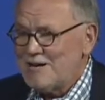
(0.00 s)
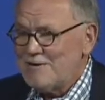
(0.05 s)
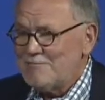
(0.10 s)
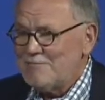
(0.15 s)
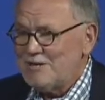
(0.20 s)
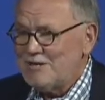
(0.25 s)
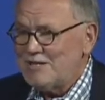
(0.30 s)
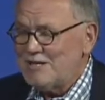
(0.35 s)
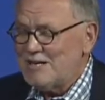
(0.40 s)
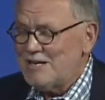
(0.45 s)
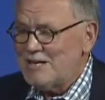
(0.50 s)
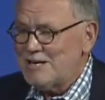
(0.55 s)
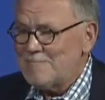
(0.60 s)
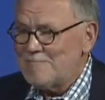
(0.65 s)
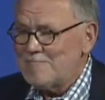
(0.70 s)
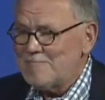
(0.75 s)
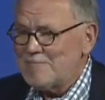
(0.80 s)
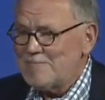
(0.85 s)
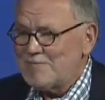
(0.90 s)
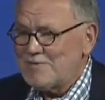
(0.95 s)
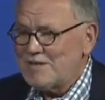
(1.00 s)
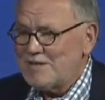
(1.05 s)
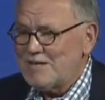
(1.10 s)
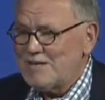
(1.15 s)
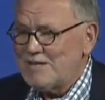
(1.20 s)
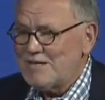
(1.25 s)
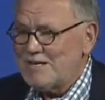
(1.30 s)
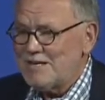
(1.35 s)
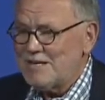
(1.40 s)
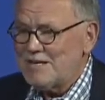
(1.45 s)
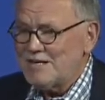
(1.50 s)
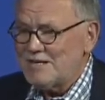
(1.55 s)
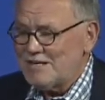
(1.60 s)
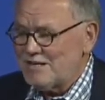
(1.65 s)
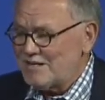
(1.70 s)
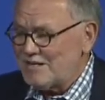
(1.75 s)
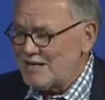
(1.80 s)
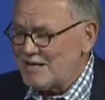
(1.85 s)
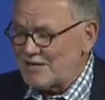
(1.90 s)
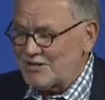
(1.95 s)
But then
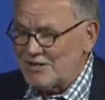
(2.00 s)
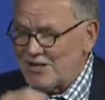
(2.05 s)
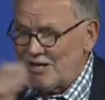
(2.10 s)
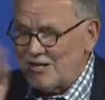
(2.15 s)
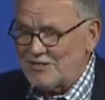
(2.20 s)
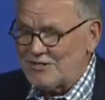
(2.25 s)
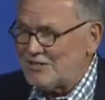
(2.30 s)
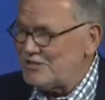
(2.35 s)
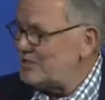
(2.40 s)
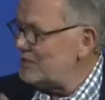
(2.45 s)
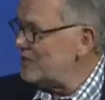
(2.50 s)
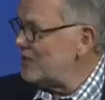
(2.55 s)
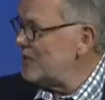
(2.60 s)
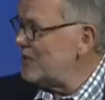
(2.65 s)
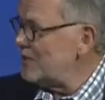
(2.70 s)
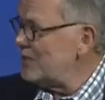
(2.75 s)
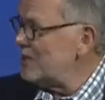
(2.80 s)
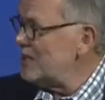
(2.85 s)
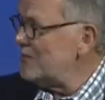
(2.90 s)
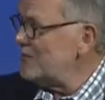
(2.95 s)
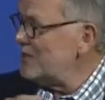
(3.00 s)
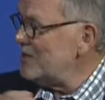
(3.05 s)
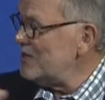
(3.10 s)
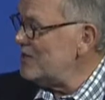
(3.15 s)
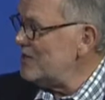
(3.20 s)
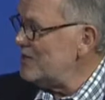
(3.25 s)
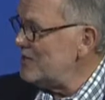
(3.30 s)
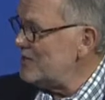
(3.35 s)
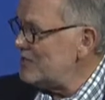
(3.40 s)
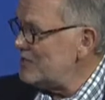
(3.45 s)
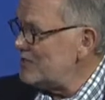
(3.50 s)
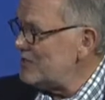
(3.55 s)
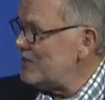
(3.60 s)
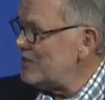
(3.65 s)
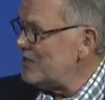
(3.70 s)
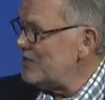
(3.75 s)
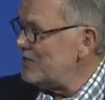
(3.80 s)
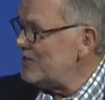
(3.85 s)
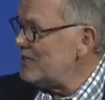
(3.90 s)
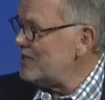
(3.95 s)
technology started to come, the internet
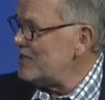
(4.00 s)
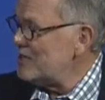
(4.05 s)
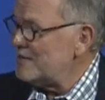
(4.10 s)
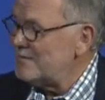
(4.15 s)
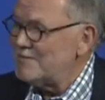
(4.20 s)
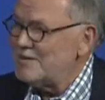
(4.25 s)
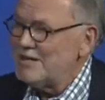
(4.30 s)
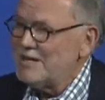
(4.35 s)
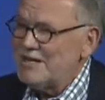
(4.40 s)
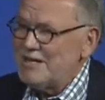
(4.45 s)
started to come,